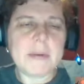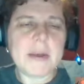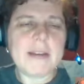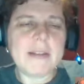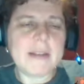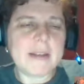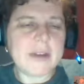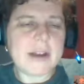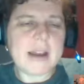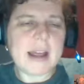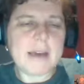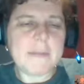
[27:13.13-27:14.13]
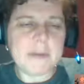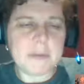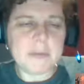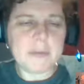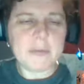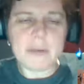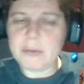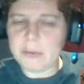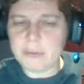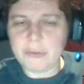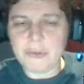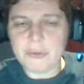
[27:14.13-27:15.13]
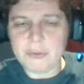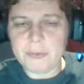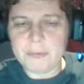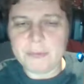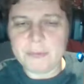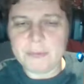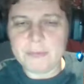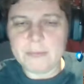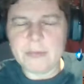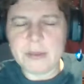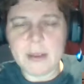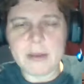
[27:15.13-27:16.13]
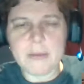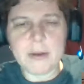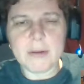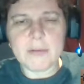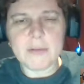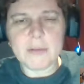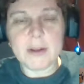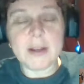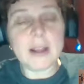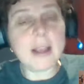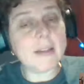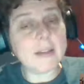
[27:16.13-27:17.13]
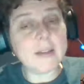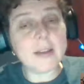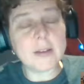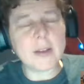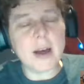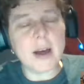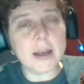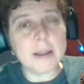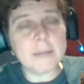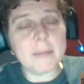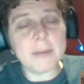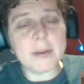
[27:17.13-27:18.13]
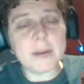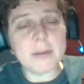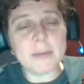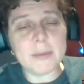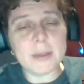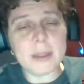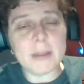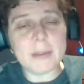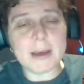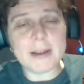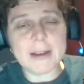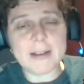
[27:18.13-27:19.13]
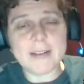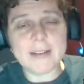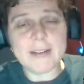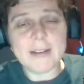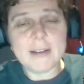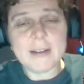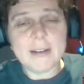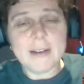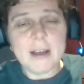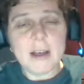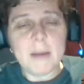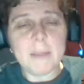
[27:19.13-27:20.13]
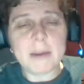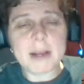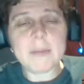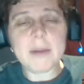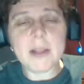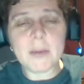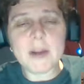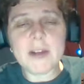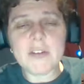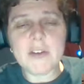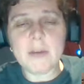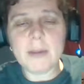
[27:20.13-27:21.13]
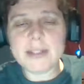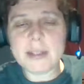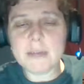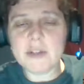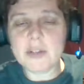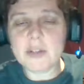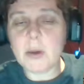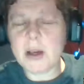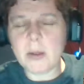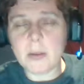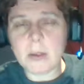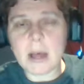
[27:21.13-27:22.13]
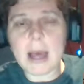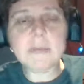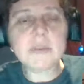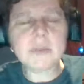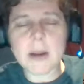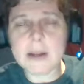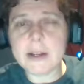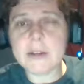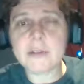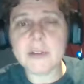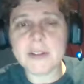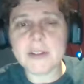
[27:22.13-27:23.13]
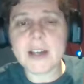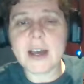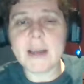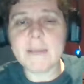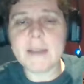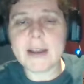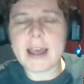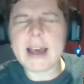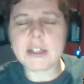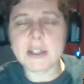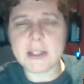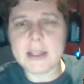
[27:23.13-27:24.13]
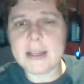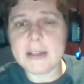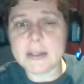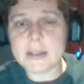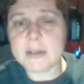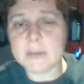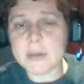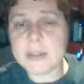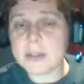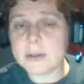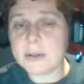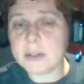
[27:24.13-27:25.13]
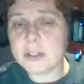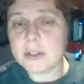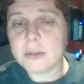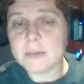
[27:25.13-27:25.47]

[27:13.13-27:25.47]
I did 7.5 years of research in regards to it. And that sounds like a lot when you think about it. But I really wanted to know my subject well. I was writing during the time that I actually had done the research.